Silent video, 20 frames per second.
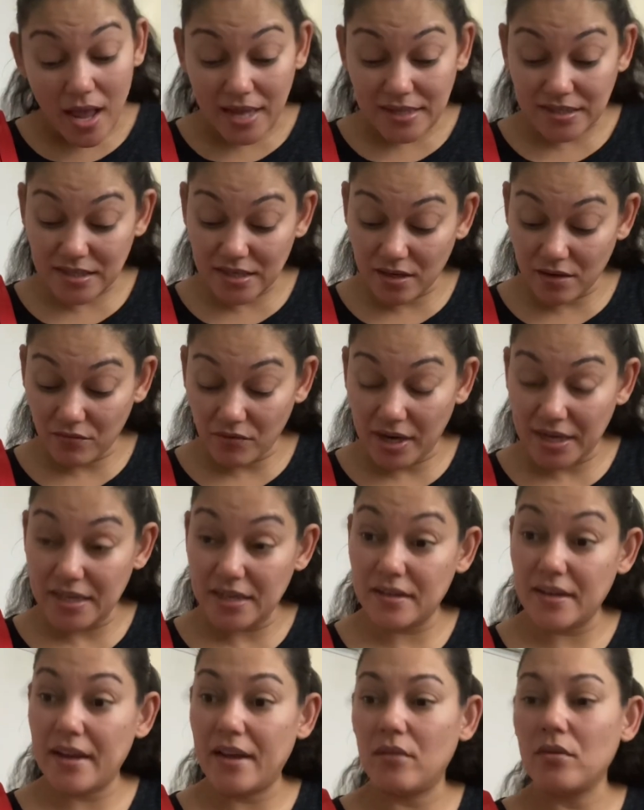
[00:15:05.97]
I didn't write
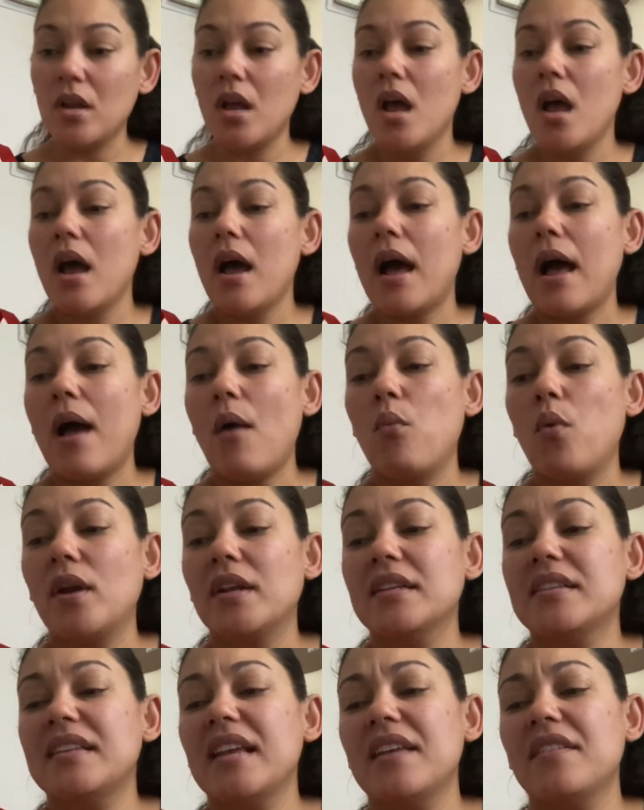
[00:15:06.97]
it down. I want
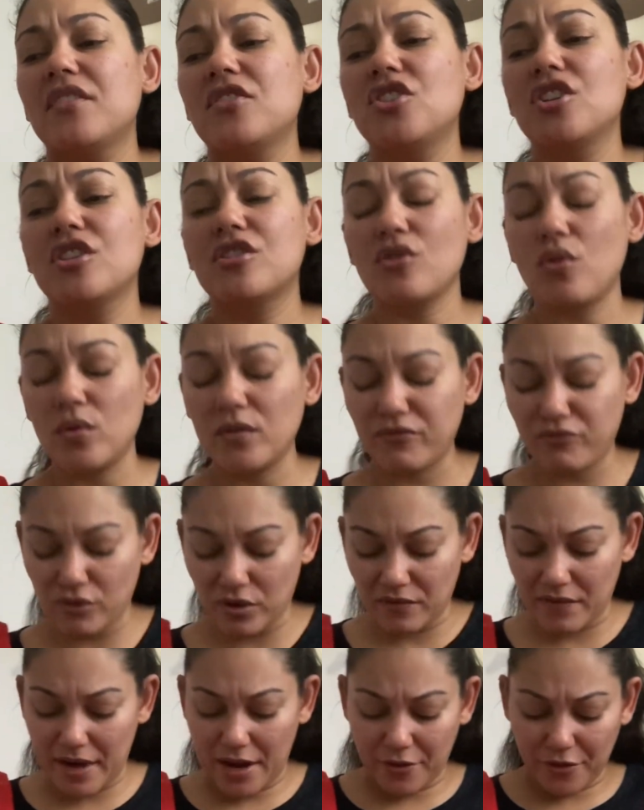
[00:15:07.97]
to say that she sold for
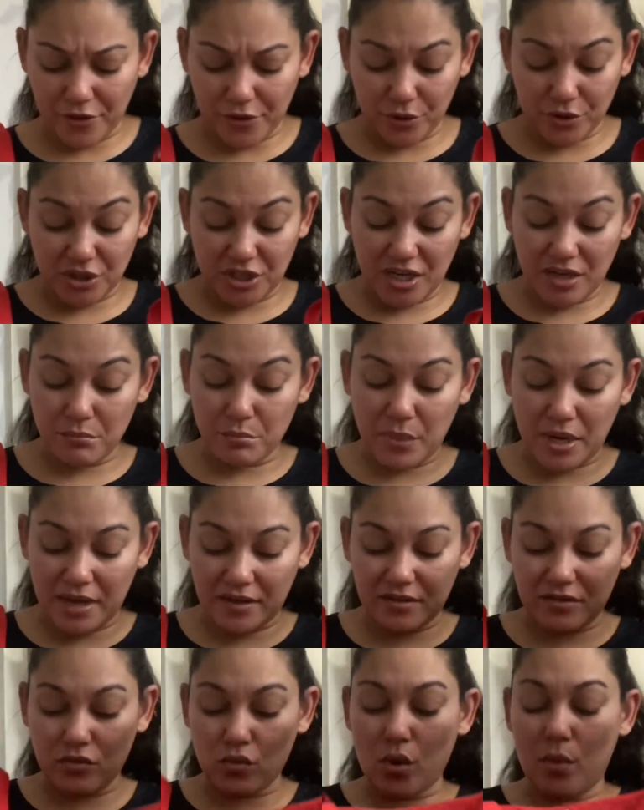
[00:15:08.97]
around 13
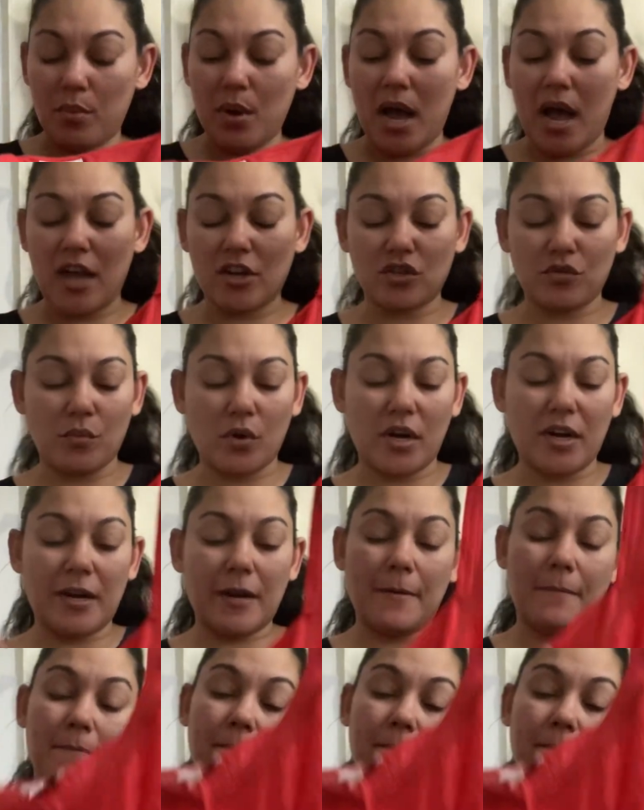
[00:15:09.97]
bucks on Poshmark.